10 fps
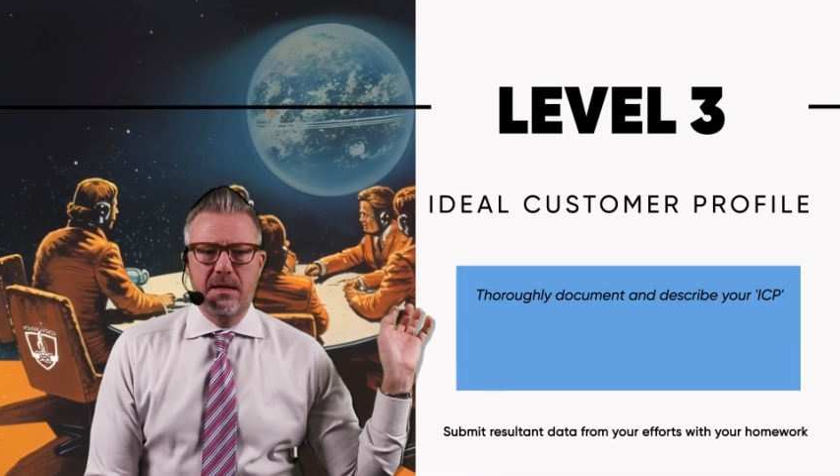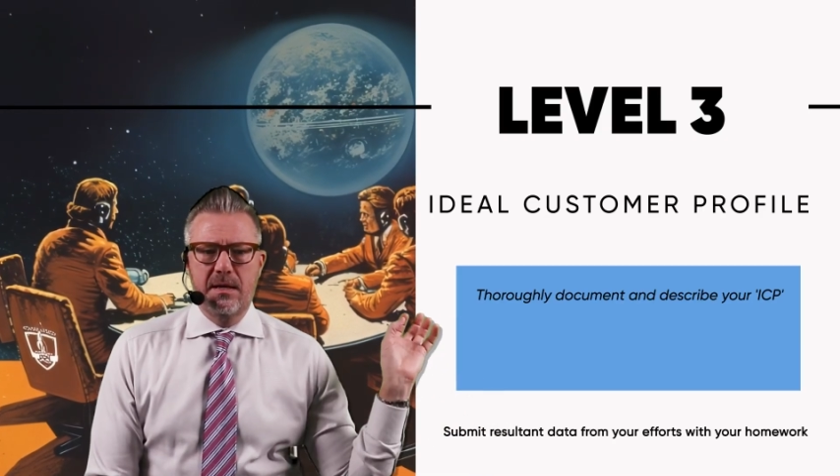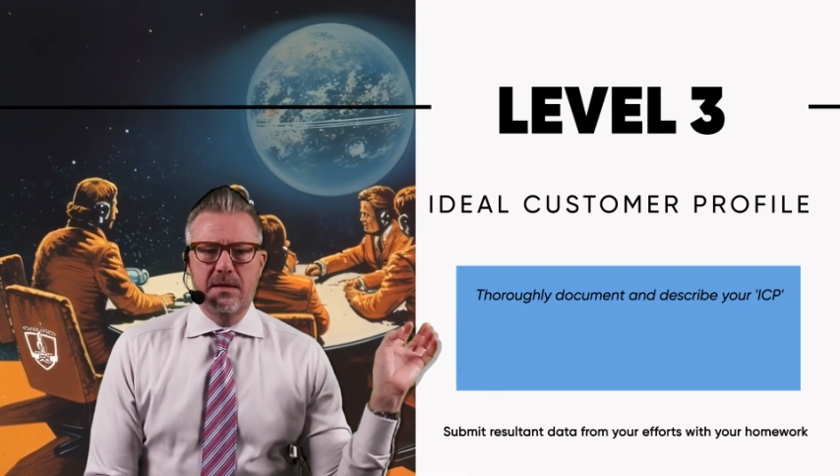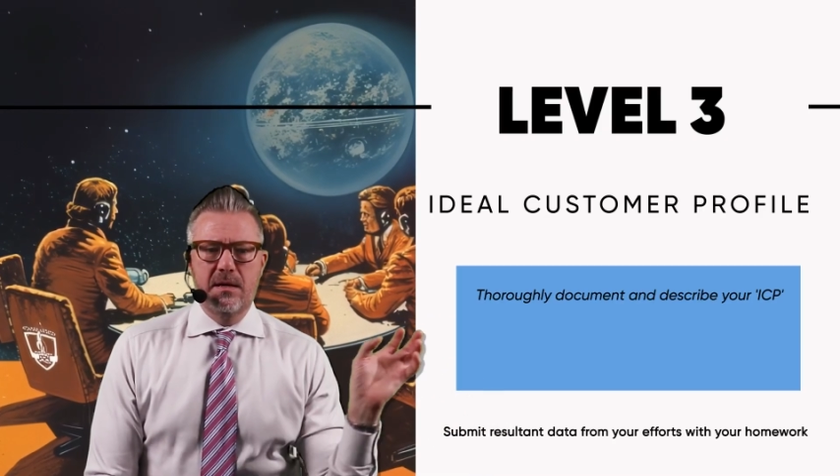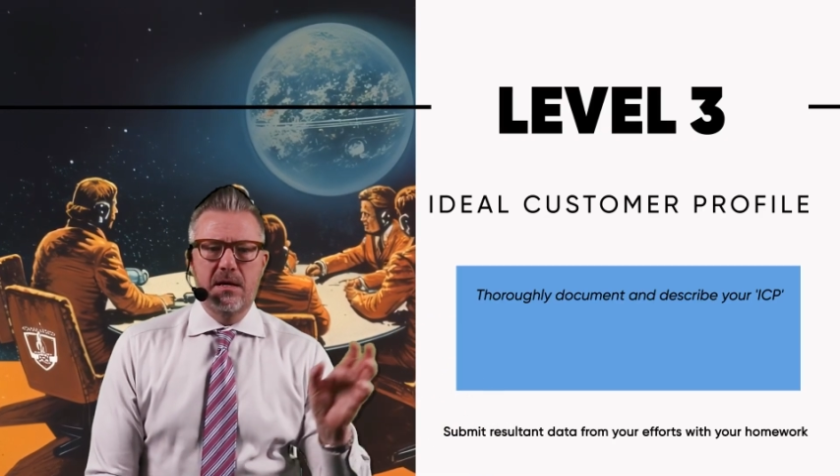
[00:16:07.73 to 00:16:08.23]

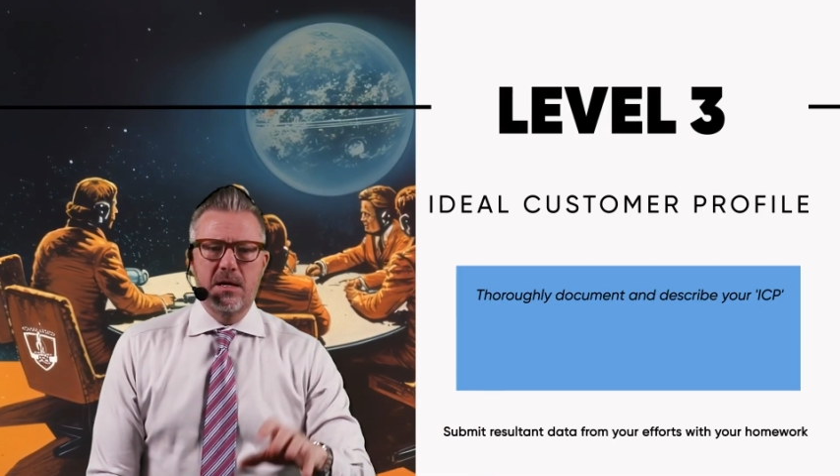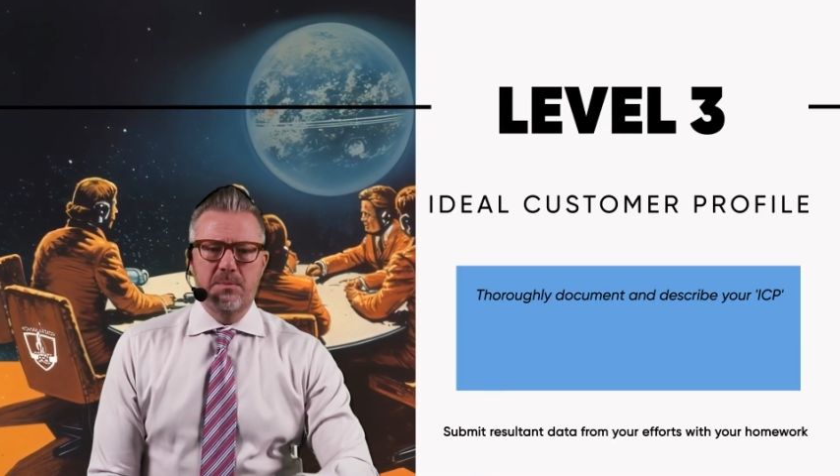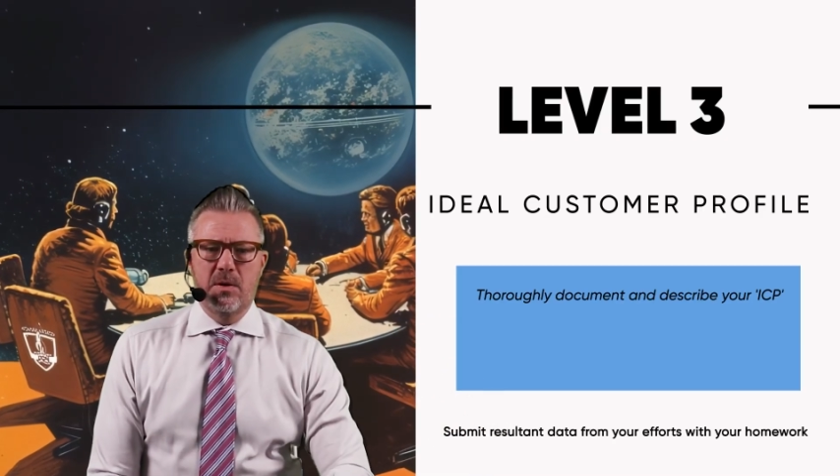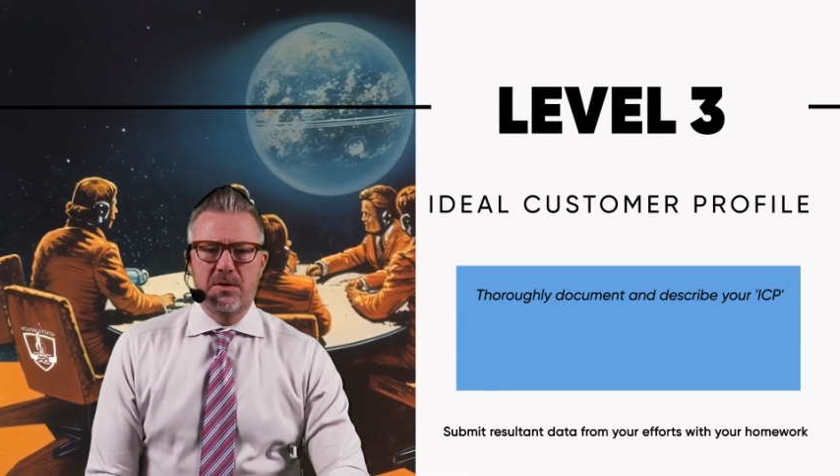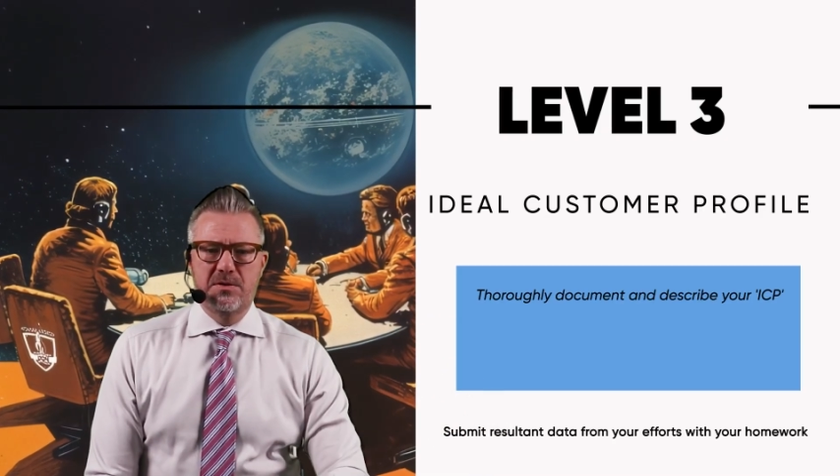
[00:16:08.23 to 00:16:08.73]
and
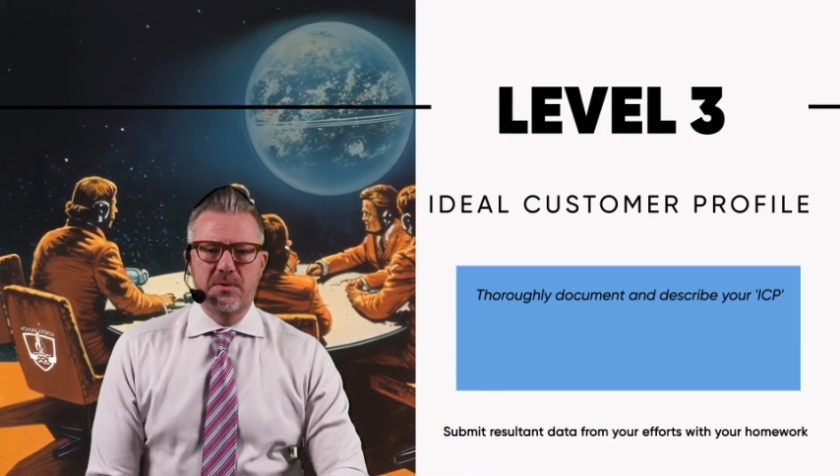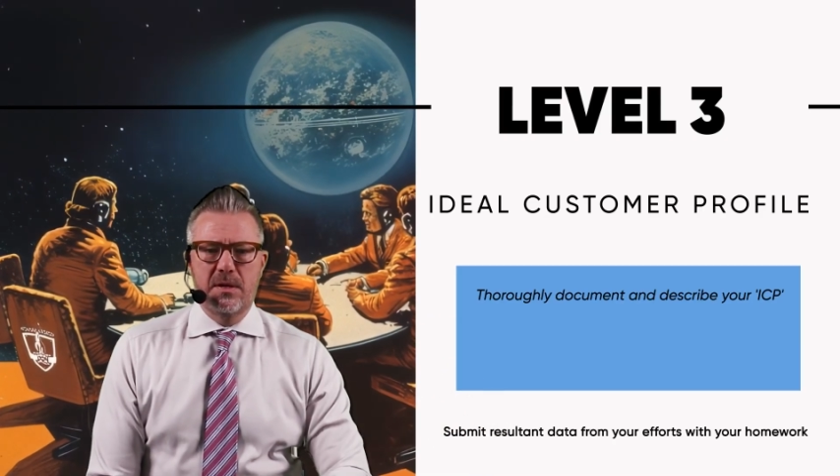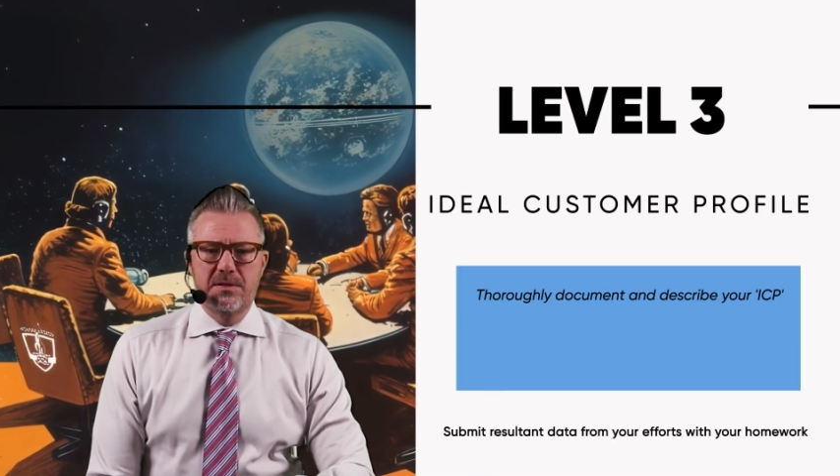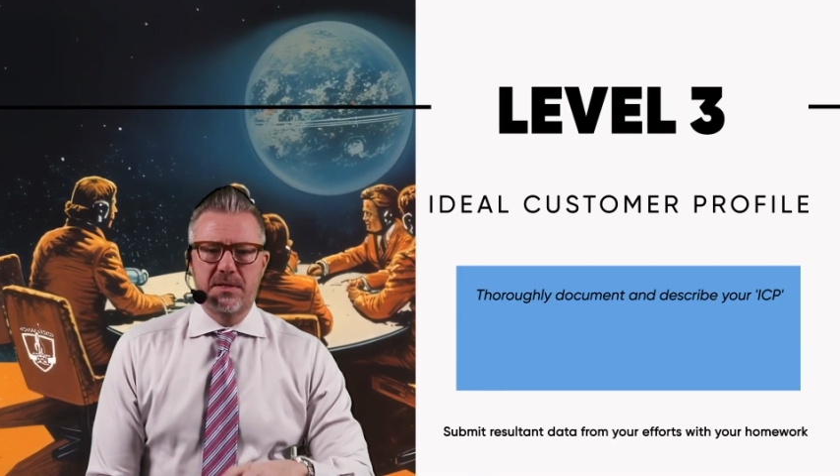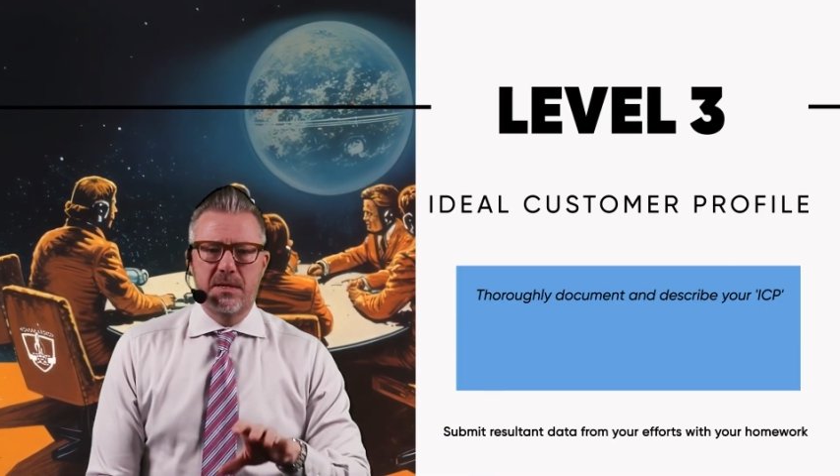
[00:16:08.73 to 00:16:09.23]
upload it
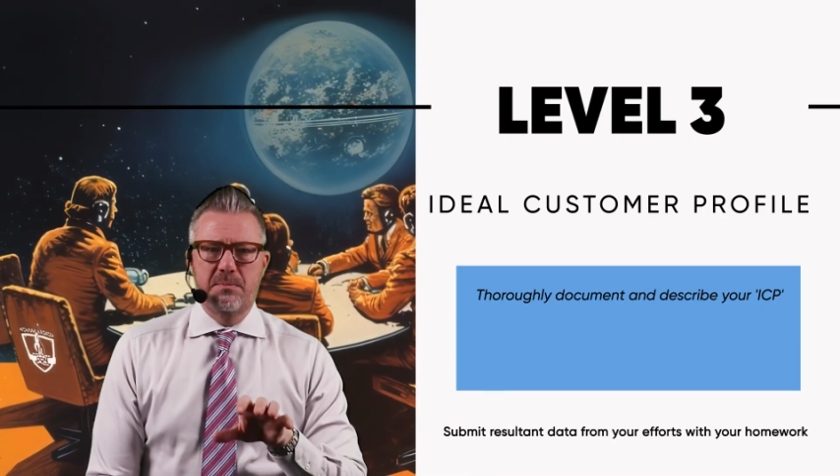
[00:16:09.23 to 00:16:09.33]
to us